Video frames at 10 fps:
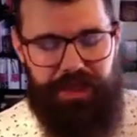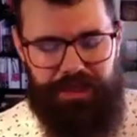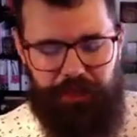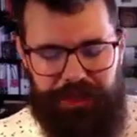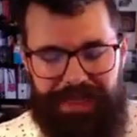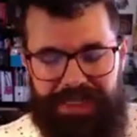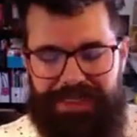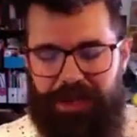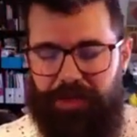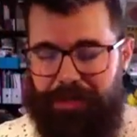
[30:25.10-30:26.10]
We're going to make a
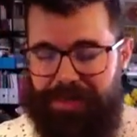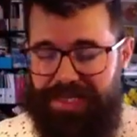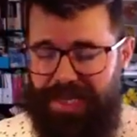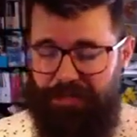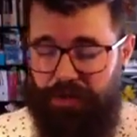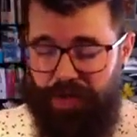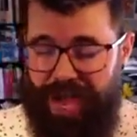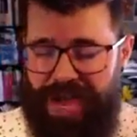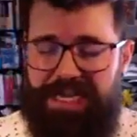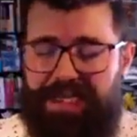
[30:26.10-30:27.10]
sound that represents that future.
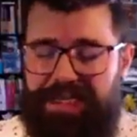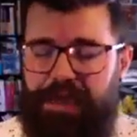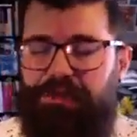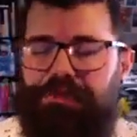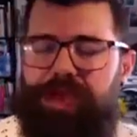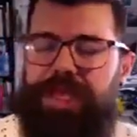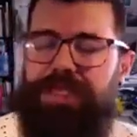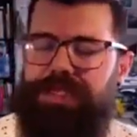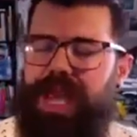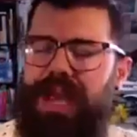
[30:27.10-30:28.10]
Any sound you
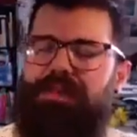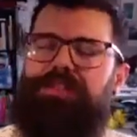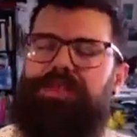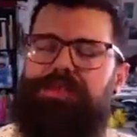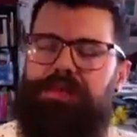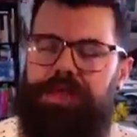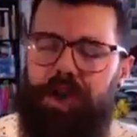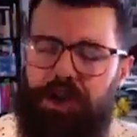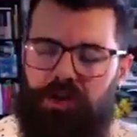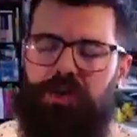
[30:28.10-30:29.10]
make is absolutely
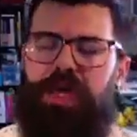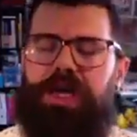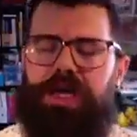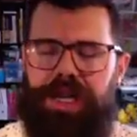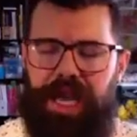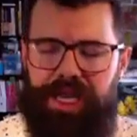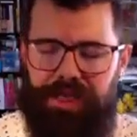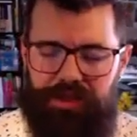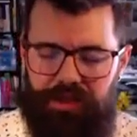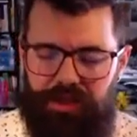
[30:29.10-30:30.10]
okay.
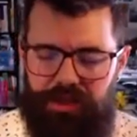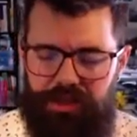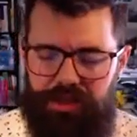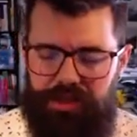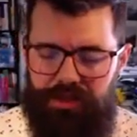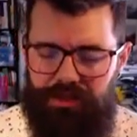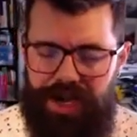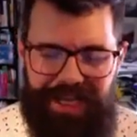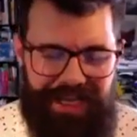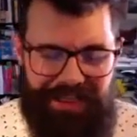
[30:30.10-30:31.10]

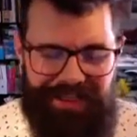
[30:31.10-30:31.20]
Ready?